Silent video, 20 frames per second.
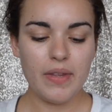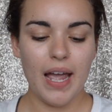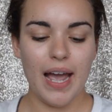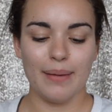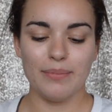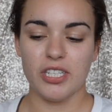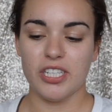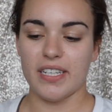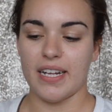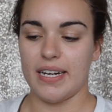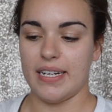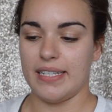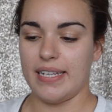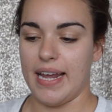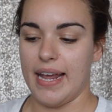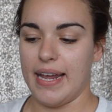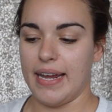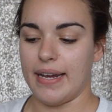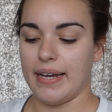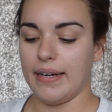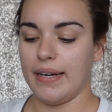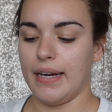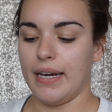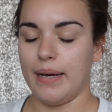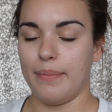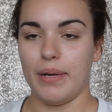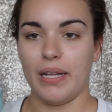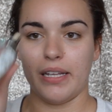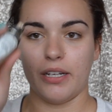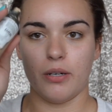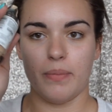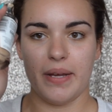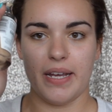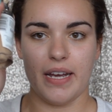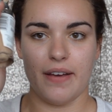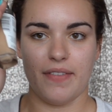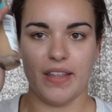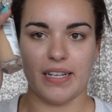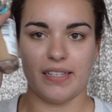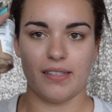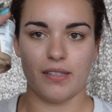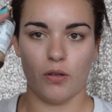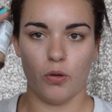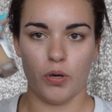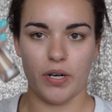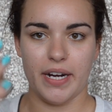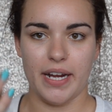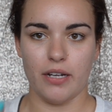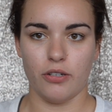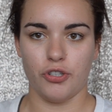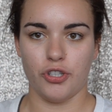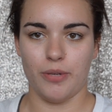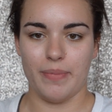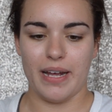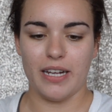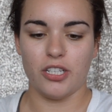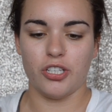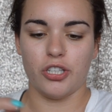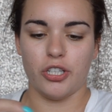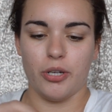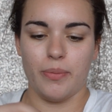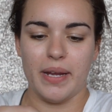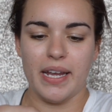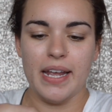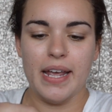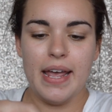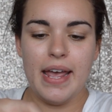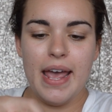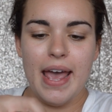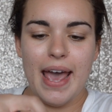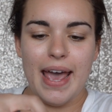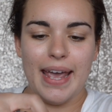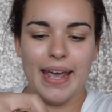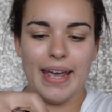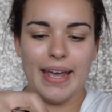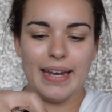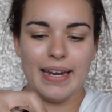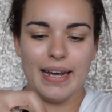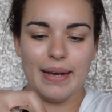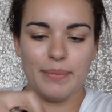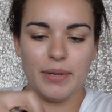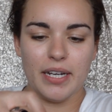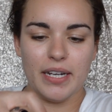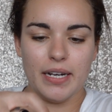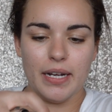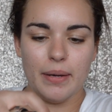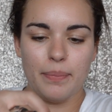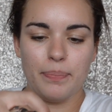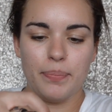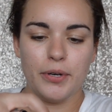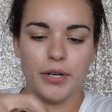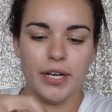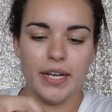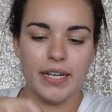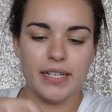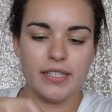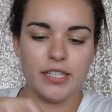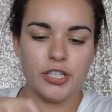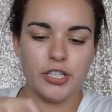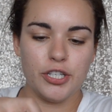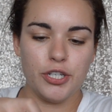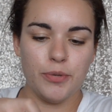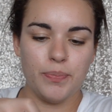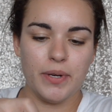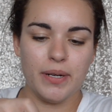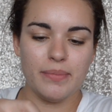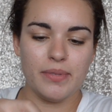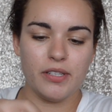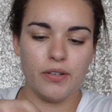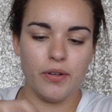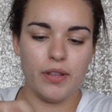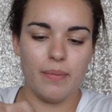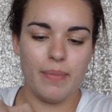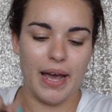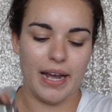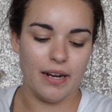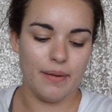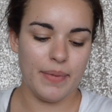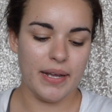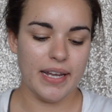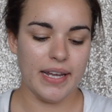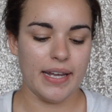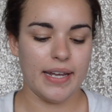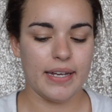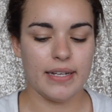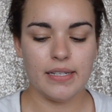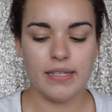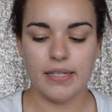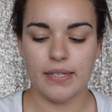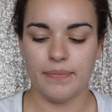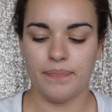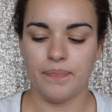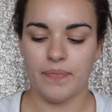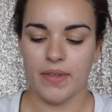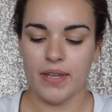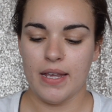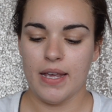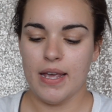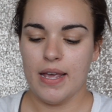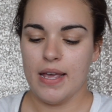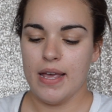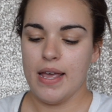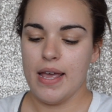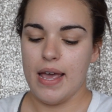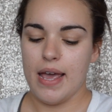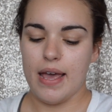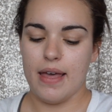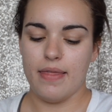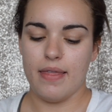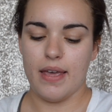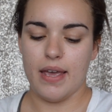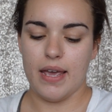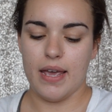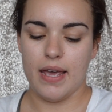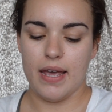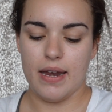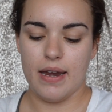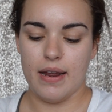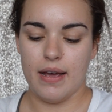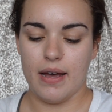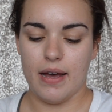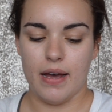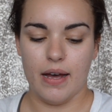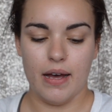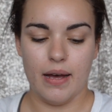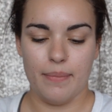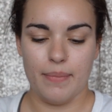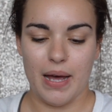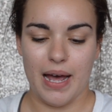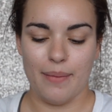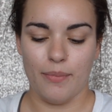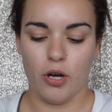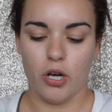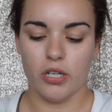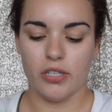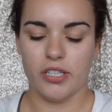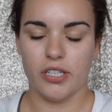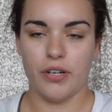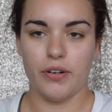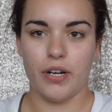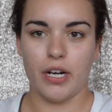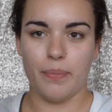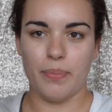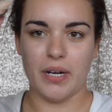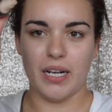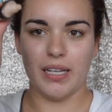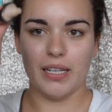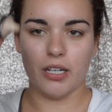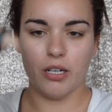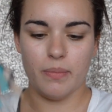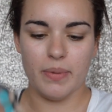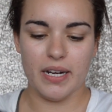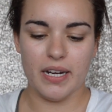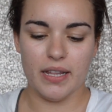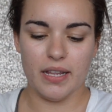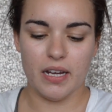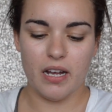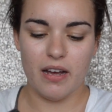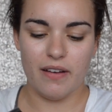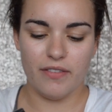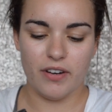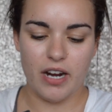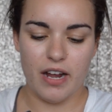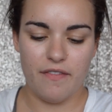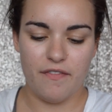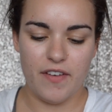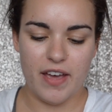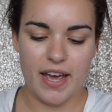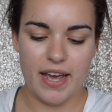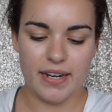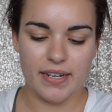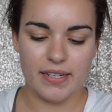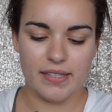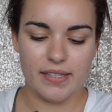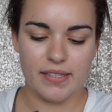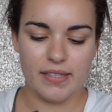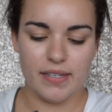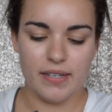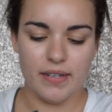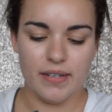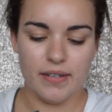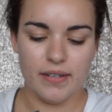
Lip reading: I'm just going to take a little bit of this L'Oreal True Match Lumi, and I'm going to put 2 pumps on the back of my hand, and then I'm also going to put a little bit of the Cover FX,